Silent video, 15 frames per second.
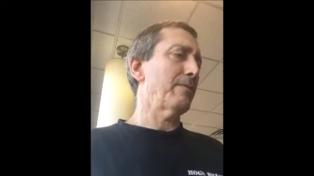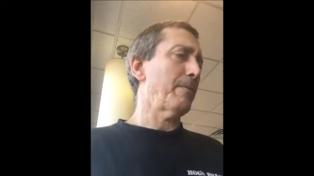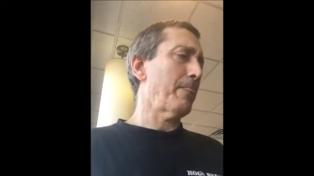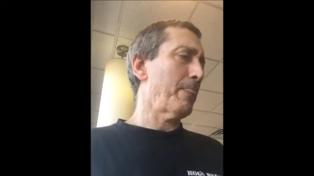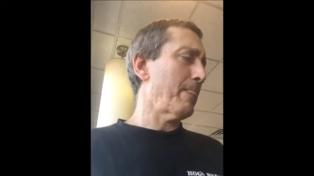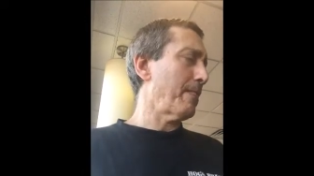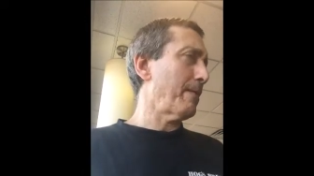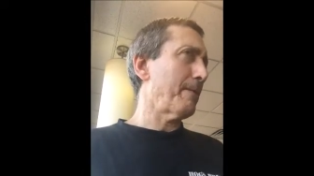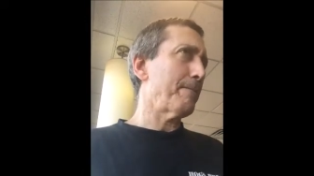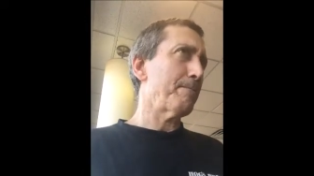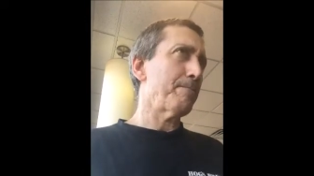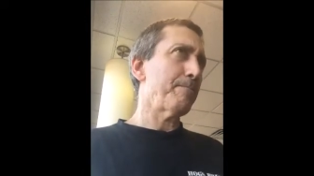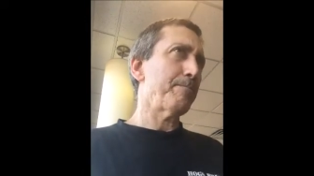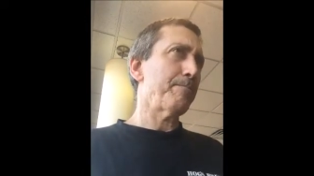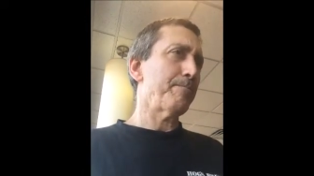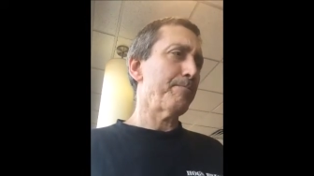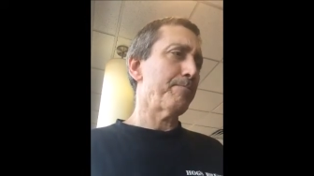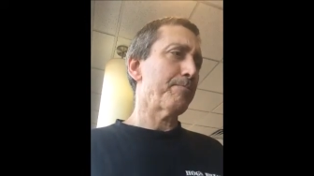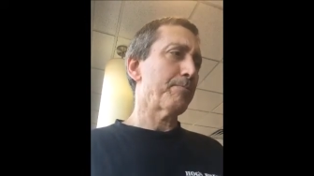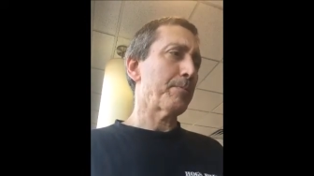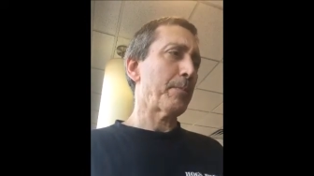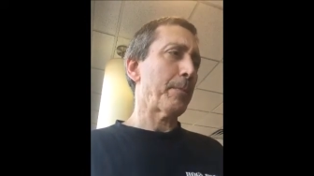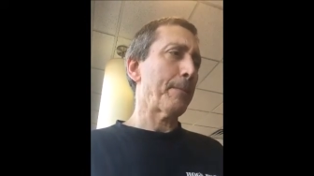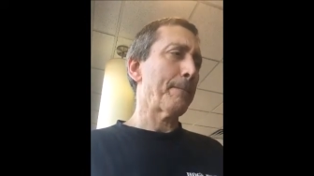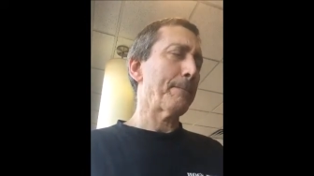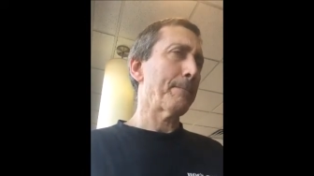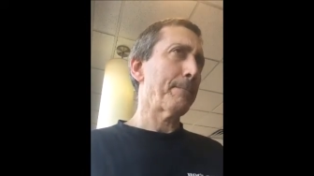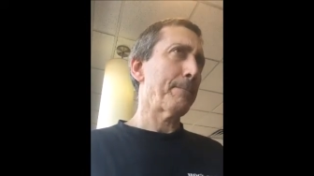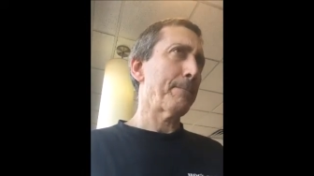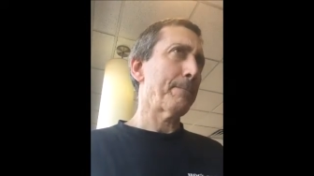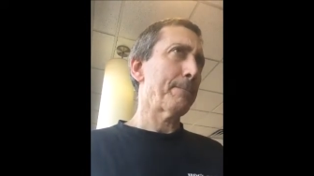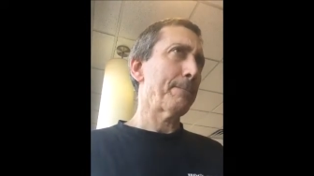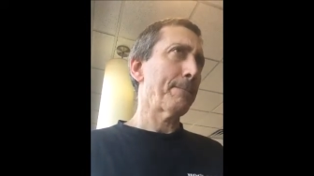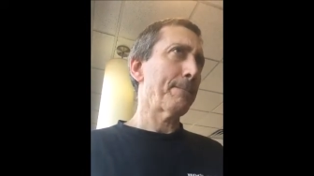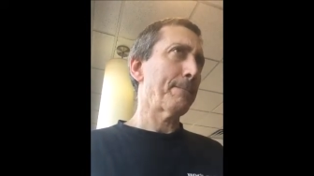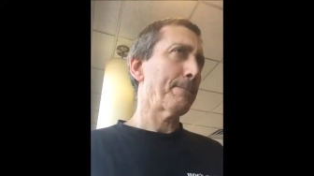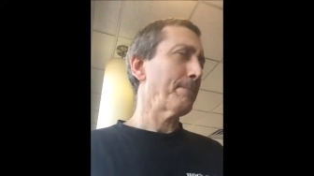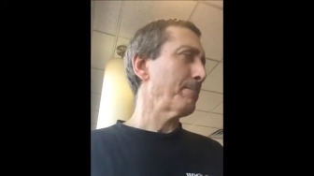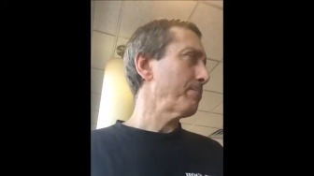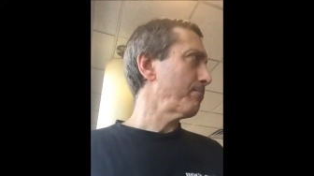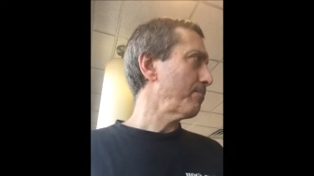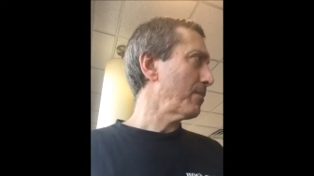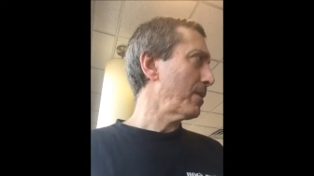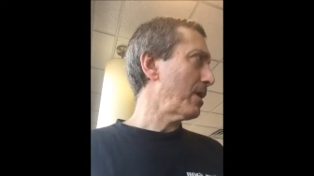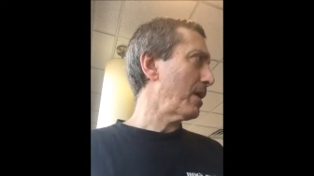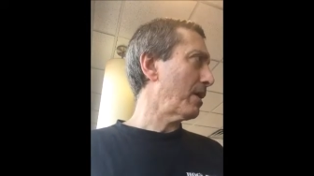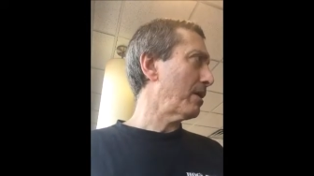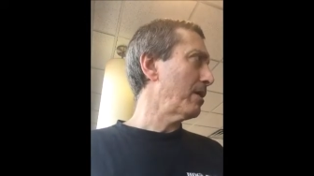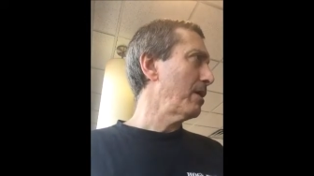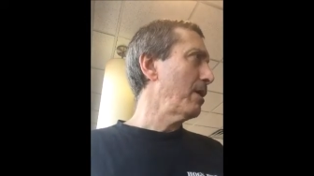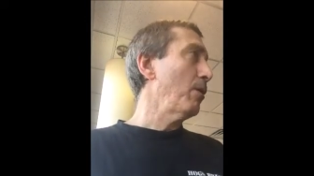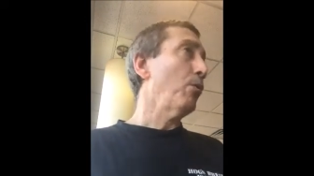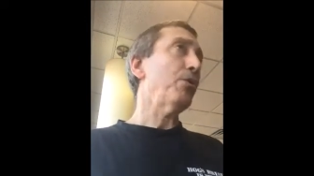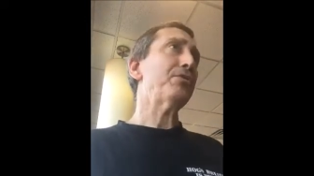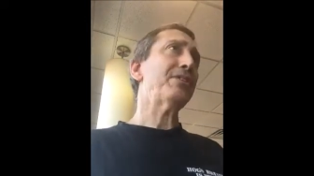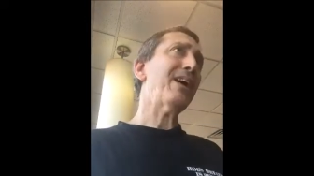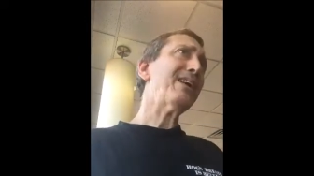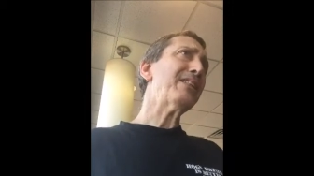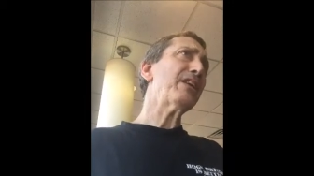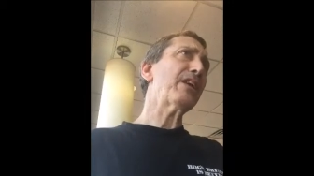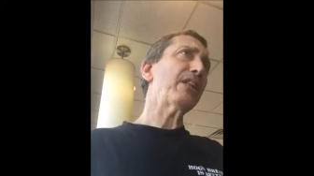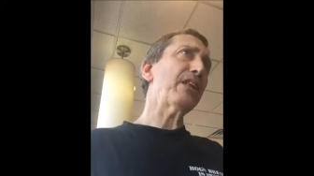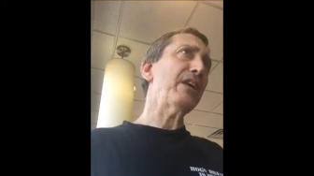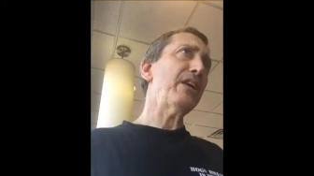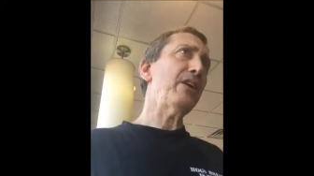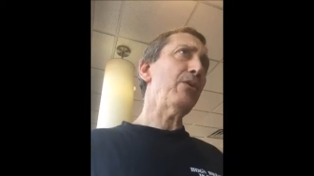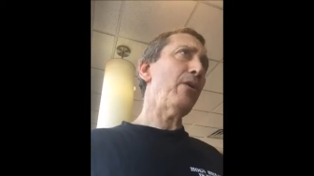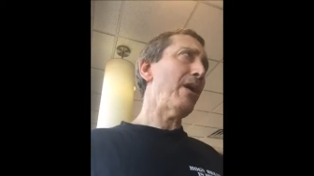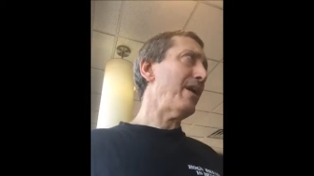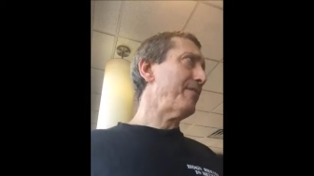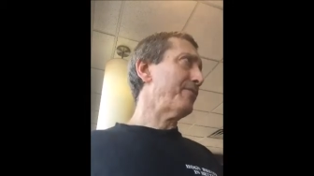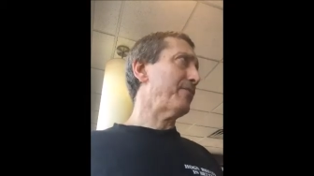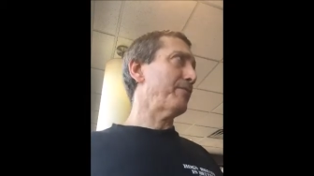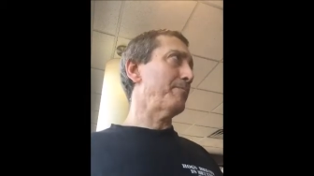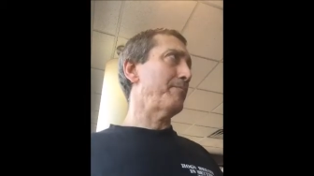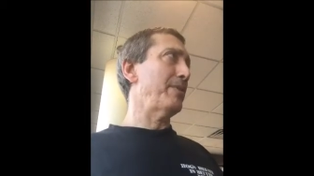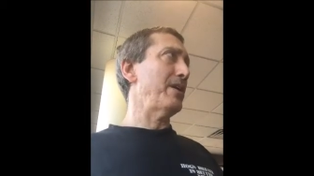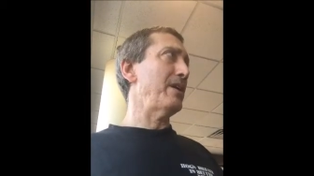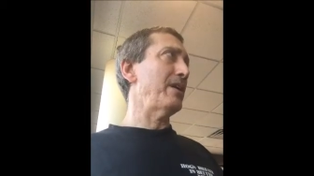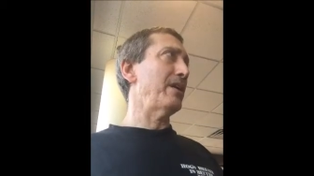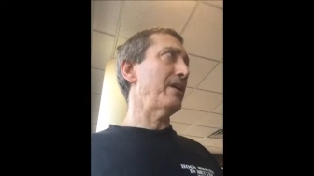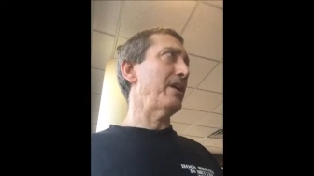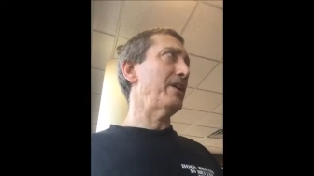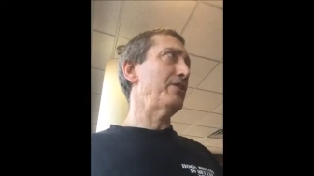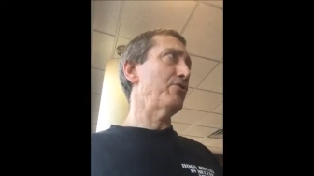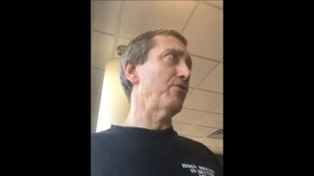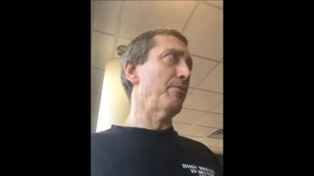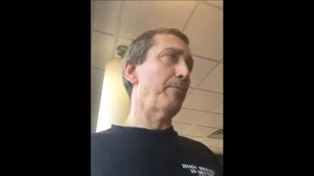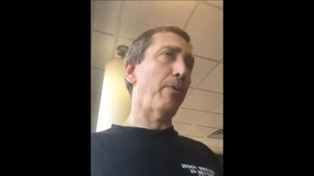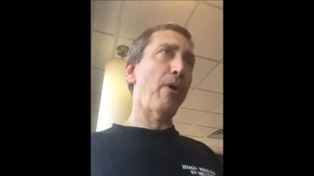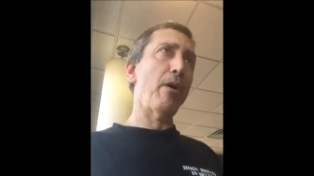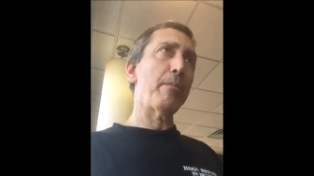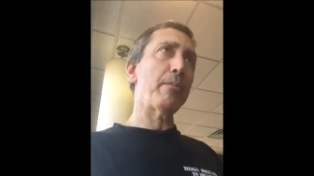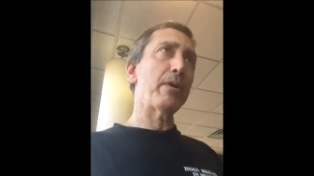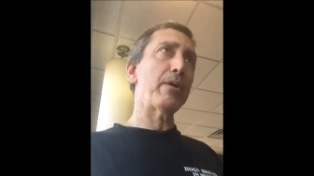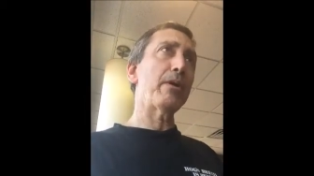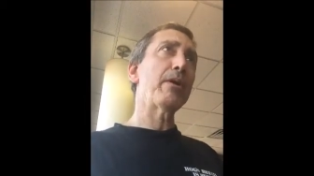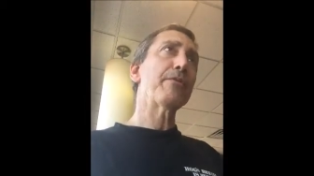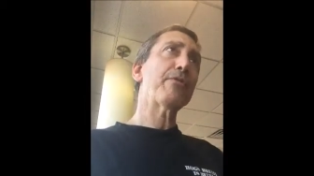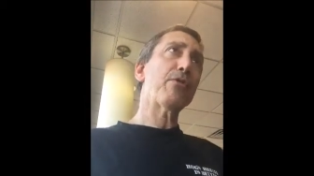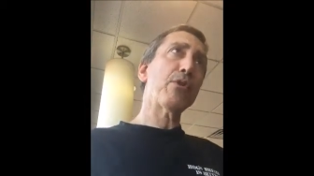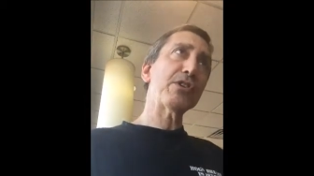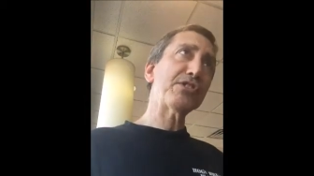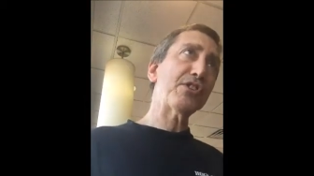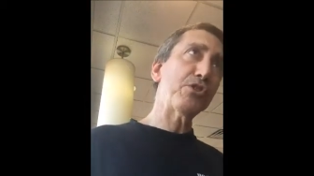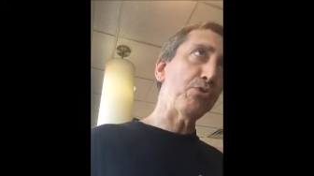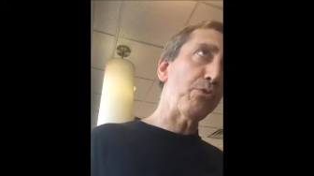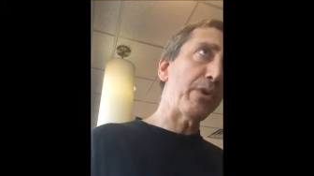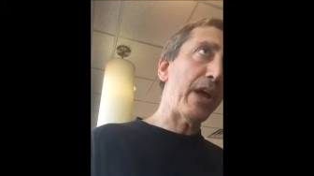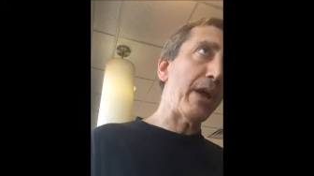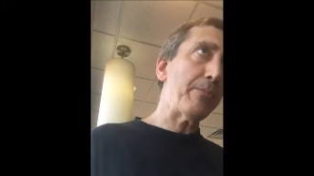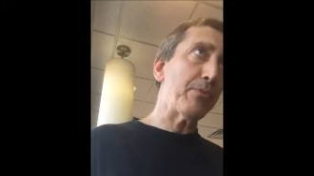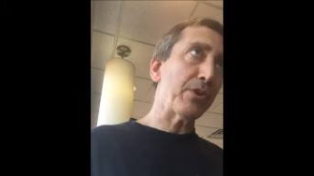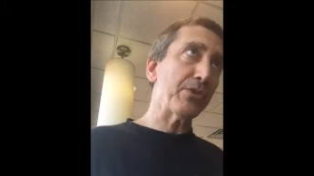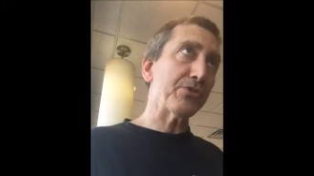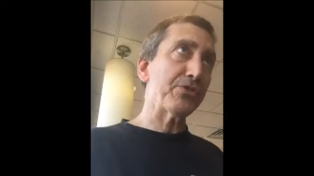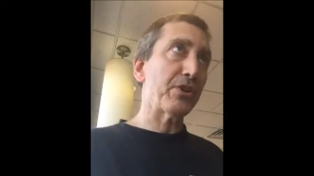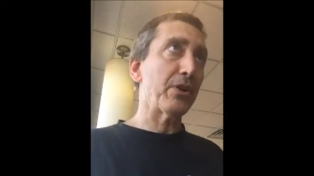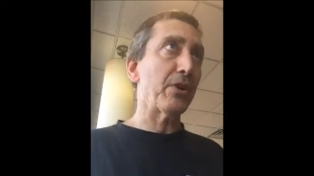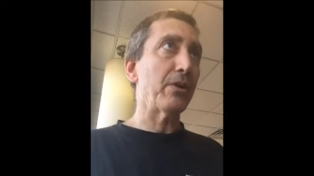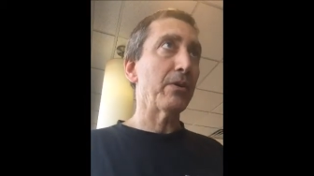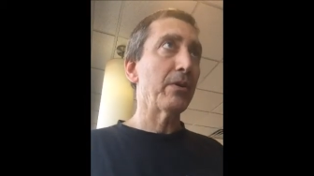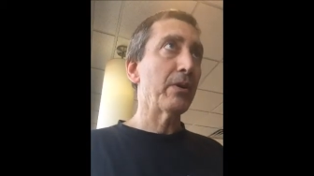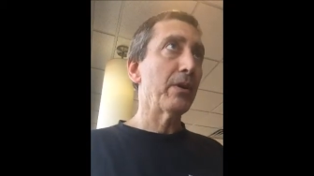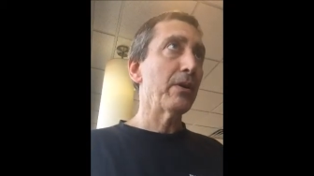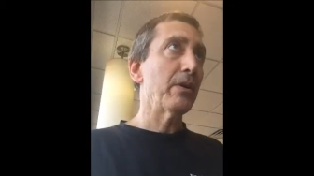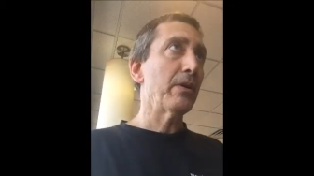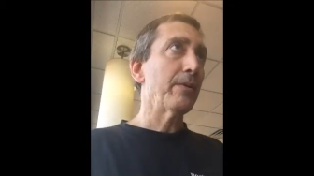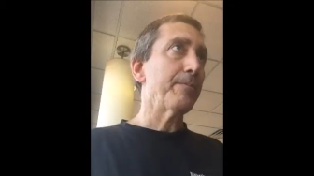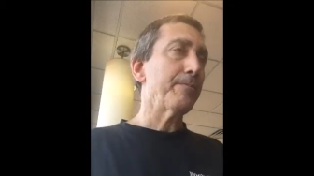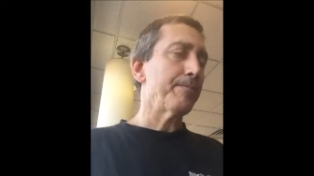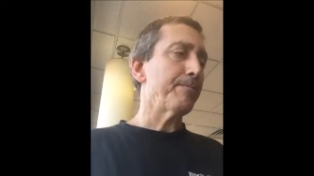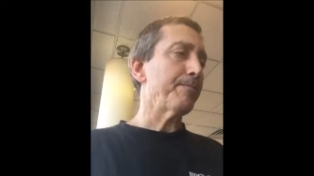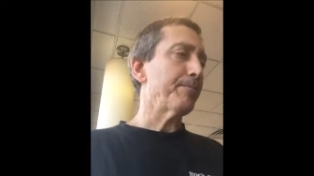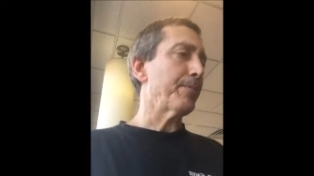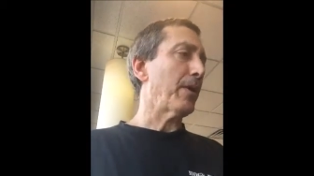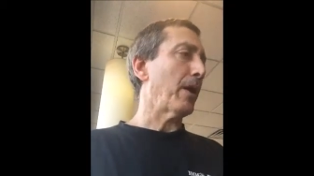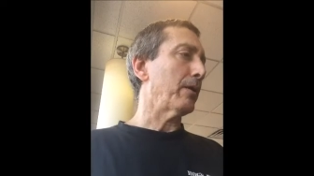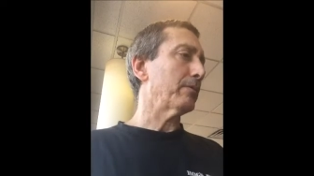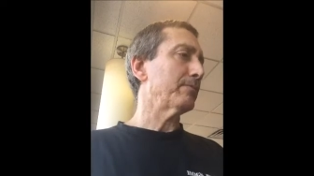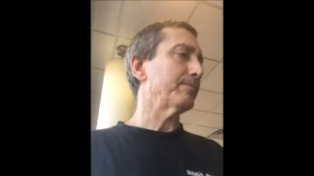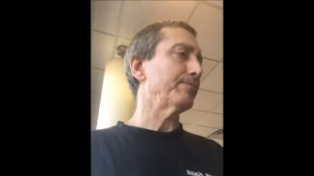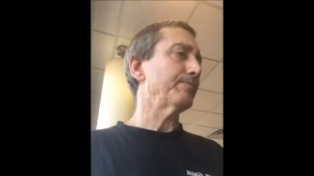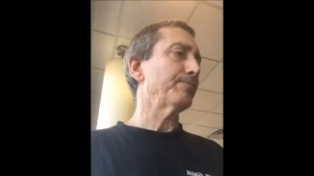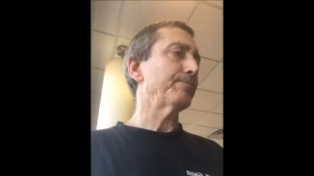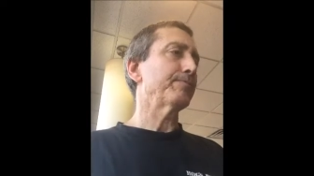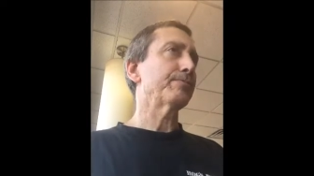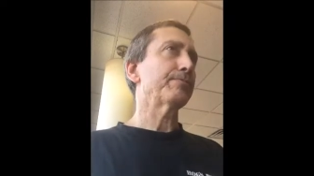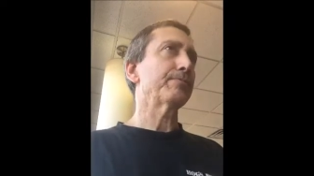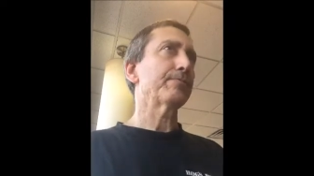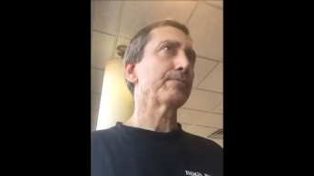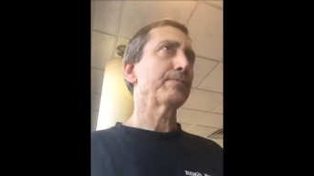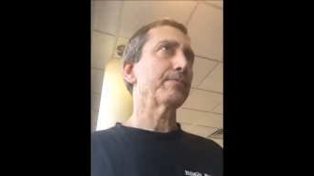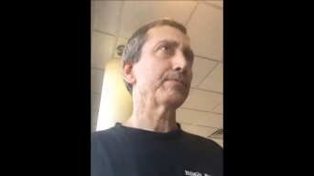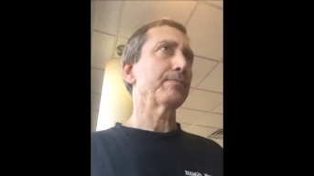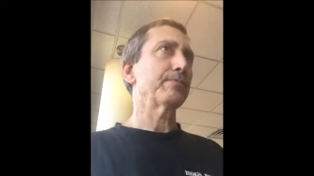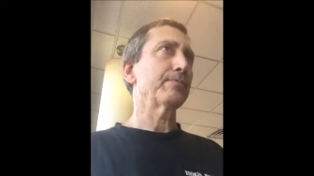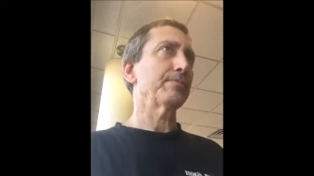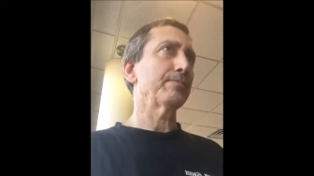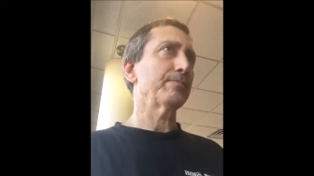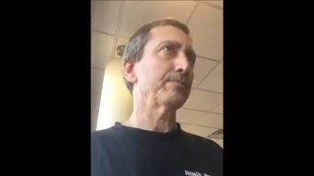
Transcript: we get to where we just get tired and tired. Yeah. Well, technically, you don't have to be in your apartment for us to do Gabriel's, you know. Uh, I know the rules. Yes, I know.